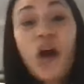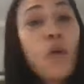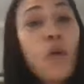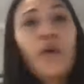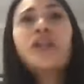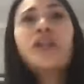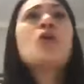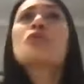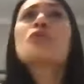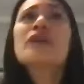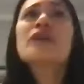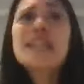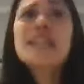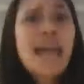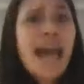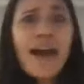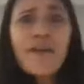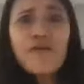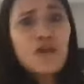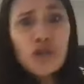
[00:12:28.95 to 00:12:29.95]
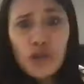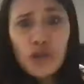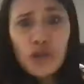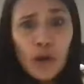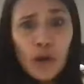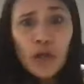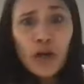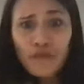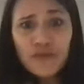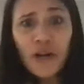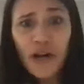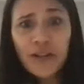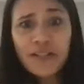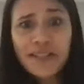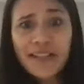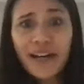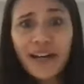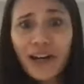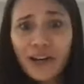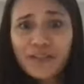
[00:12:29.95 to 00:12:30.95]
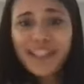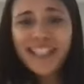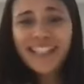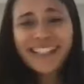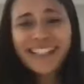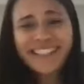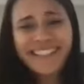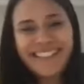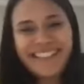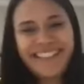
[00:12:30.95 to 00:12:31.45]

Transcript: We don't really have control over ourselves.